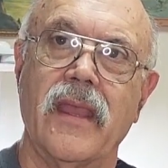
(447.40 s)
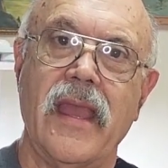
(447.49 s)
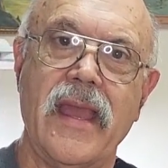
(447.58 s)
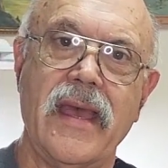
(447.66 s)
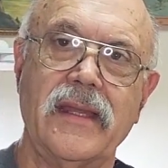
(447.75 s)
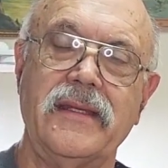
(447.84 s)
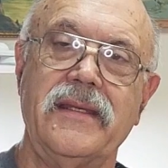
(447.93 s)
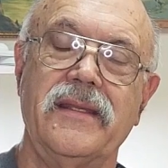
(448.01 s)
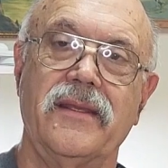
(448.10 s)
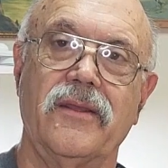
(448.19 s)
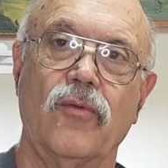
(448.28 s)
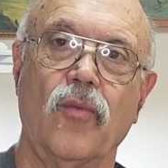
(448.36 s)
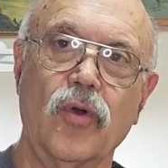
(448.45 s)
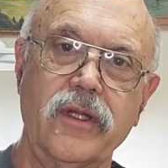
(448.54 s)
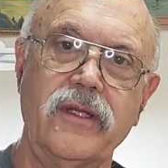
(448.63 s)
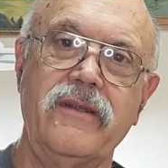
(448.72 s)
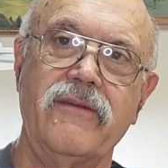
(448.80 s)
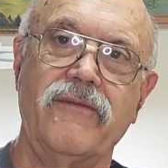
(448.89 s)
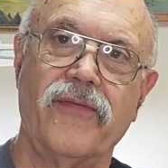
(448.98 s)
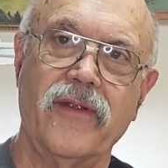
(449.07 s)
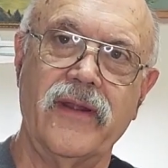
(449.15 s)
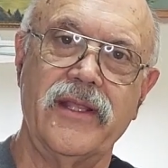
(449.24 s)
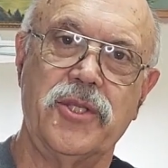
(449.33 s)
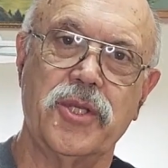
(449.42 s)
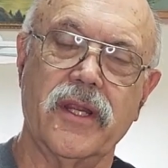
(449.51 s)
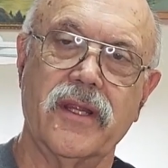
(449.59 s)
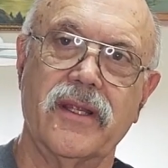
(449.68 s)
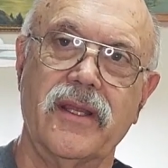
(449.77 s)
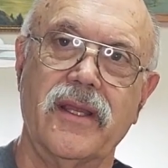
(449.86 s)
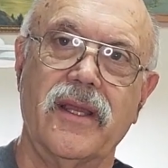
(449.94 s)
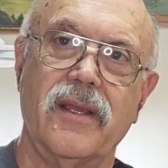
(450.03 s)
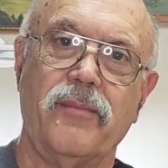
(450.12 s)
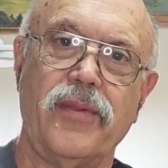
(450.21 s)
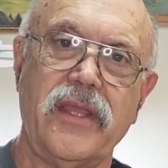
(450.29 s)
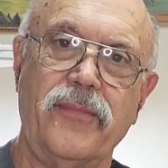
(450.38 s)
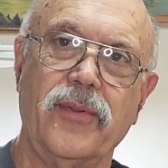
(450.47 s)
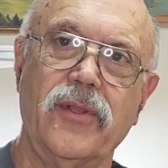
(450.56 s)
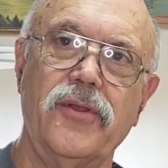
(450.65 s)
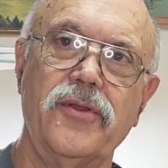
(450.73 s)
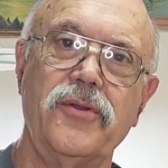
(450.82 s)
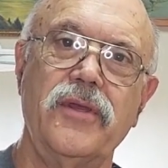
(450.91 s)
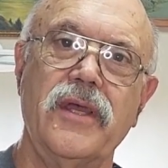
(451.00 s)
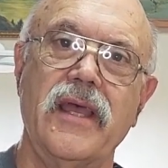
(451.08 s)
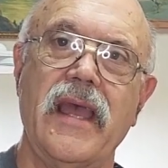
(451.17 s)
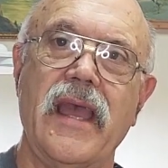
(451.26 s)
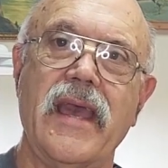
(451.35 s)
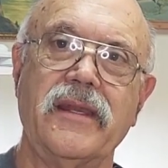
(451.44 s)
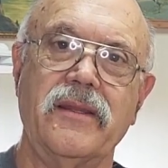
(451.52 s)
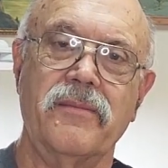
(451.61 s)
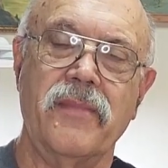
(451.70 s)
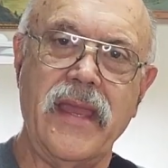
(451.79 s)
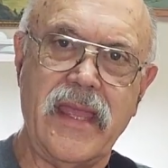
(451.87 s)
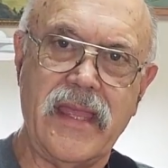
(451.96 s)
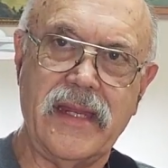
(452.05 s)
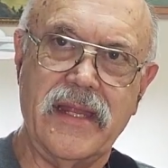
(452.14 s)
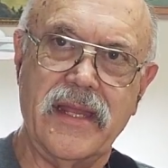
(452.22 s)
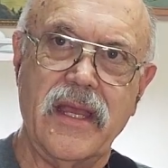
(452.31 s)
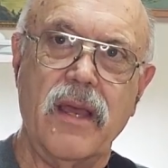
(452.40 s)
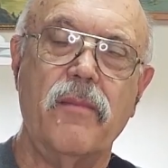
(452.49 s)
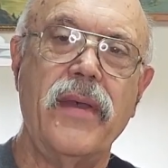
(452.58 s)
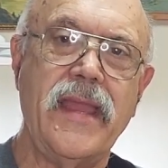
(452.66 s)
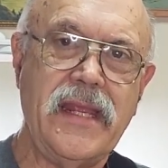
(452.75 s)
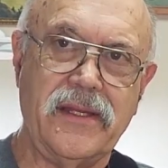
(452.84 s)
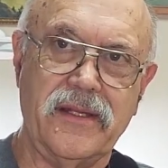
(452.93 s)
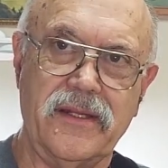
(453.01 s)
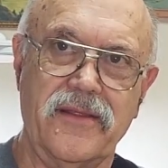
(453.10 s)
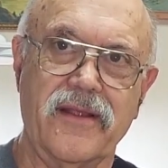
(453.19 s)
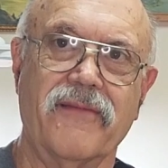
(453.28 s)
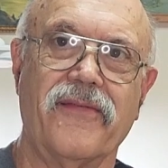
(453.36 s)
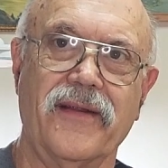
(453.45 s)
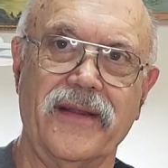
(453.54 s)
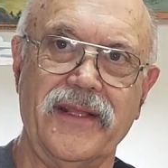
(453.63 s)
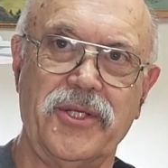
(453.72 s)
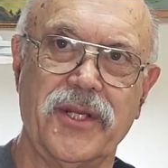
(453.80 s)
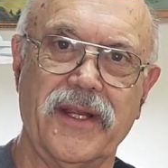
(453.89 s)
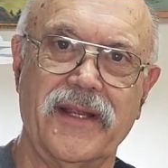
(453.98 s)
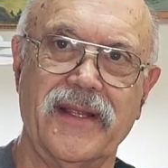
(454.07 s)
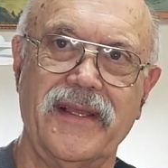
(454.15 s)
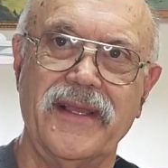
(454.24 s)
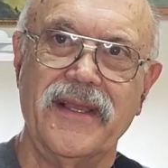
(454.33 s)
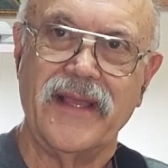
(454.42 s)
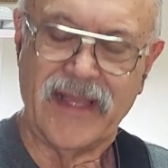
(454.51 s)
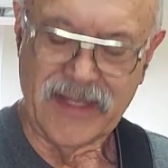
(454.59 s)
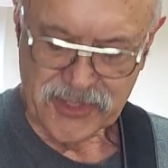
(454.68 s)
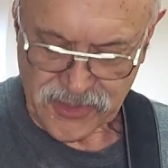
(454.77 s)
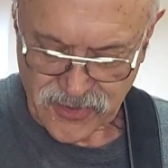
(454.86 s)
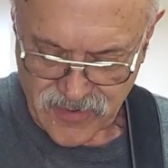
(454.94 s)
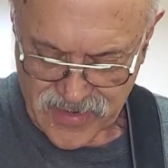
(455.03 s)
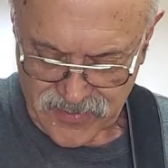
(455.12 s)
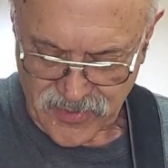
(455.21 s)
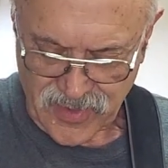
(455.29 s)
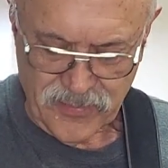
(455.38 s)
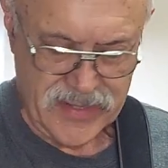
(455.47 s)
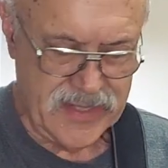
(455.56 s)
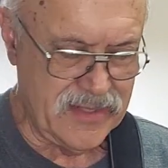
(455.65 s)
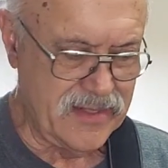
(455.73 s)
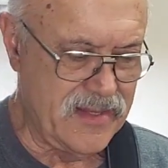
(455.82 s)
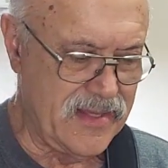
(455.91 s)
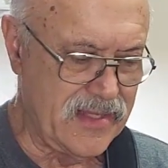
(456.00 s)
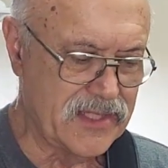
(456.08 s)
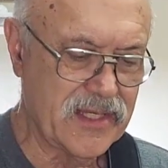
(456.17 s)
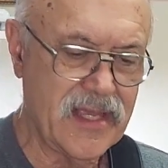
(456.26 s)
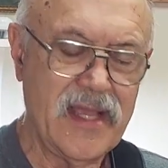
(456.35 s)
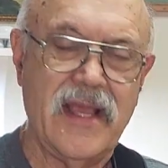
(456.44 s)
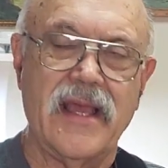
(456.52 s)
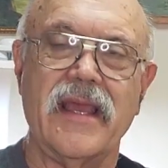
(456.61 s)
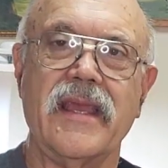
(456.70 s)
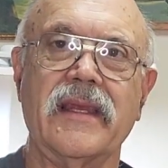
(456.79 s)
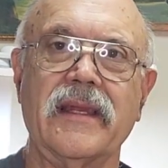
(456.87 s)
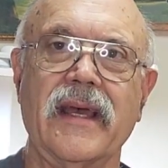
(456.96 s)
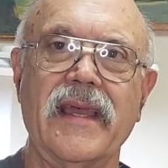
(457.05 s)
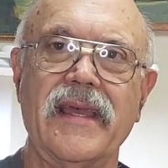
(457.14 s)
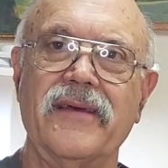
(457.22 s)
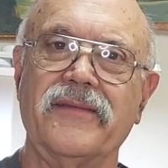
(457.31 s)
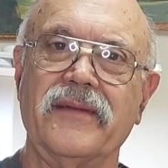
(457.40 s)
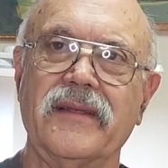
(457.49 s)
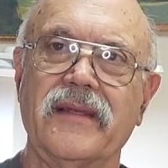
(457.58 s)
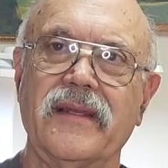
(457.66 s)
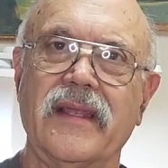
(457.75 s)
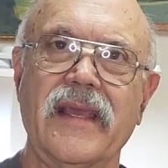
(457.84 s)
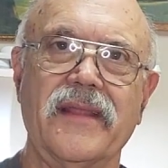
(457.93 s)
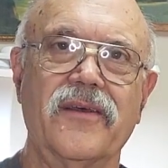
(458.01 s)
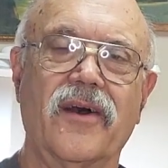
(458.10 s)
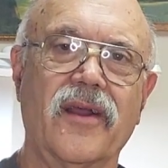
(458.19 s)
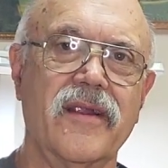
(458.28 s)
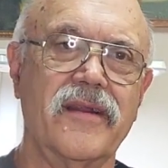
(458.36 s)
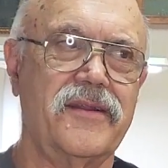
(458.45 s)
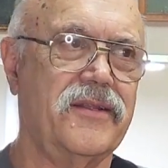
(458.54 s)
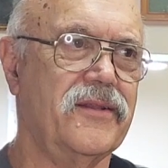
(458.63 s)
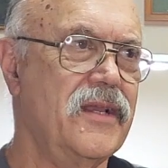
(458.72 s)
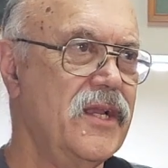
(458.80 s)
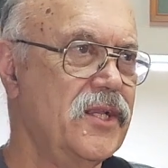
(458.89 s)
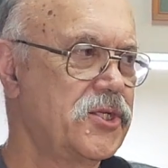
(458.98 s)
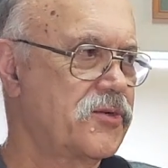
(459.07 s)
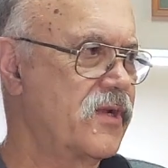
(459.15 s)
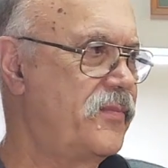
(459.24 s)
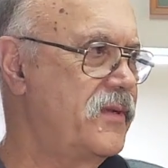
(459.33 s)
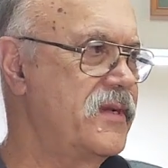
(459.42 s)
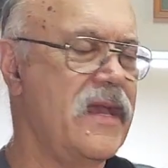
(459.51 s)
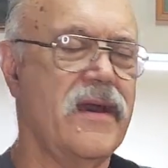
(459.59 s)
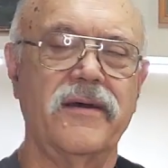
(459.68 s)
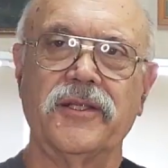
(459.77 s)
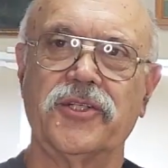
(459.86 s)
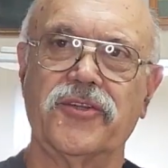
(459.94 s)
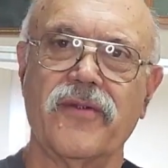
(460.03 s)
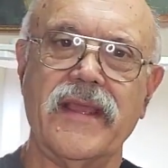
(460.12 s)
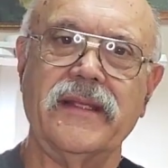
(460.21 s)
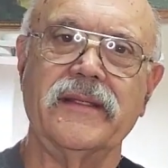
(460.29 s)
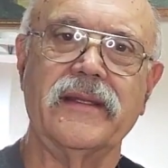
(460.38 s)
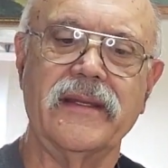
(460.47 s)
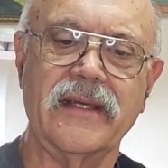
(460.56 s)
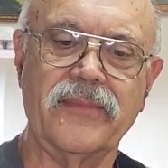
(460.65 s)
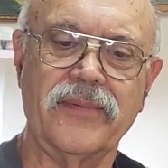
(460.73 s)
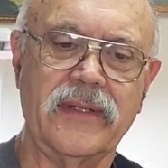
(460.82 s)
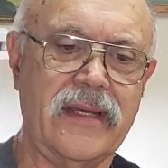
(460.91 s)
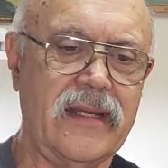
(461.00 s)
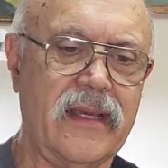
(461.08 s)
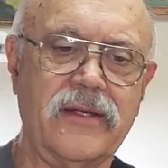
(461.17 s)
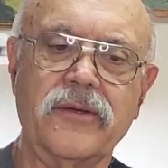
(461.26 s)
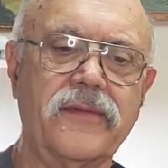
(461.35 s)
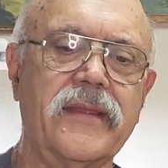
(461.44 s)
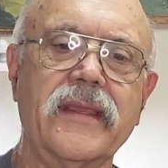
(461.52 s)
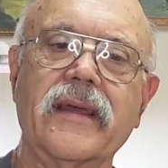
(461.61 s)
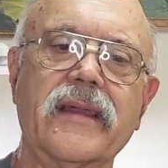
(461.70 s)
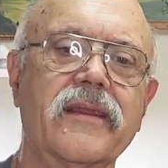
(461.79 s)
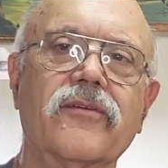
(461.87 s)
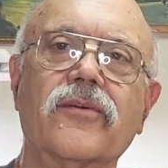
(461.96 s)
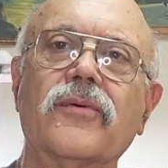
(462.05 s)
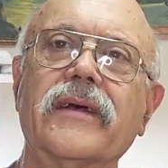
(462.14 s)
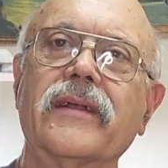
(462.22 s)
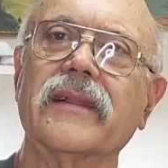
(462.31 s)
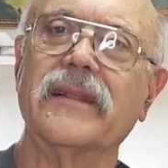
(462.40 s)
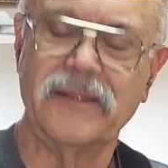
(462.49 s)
had wood furniture. People who had painted their furniture. And so Grandma painted this, and I haven't had the heart to strip it down and straighten it up, and I don't think I ever will.